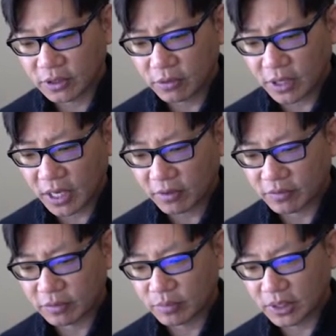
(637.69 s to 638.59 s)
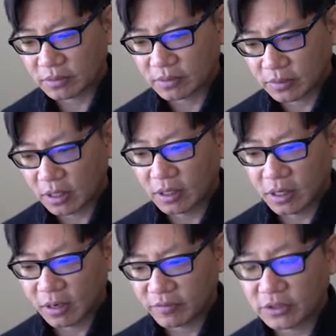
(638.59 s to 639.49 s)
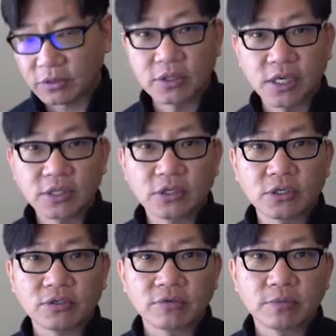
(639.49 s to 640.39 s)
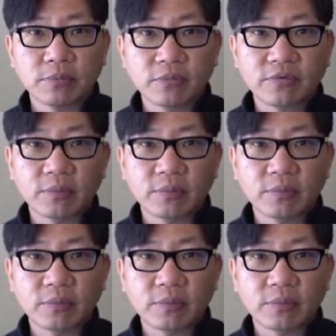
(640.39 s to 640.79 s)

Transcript: No, I haven't, but obviously you can get sugars from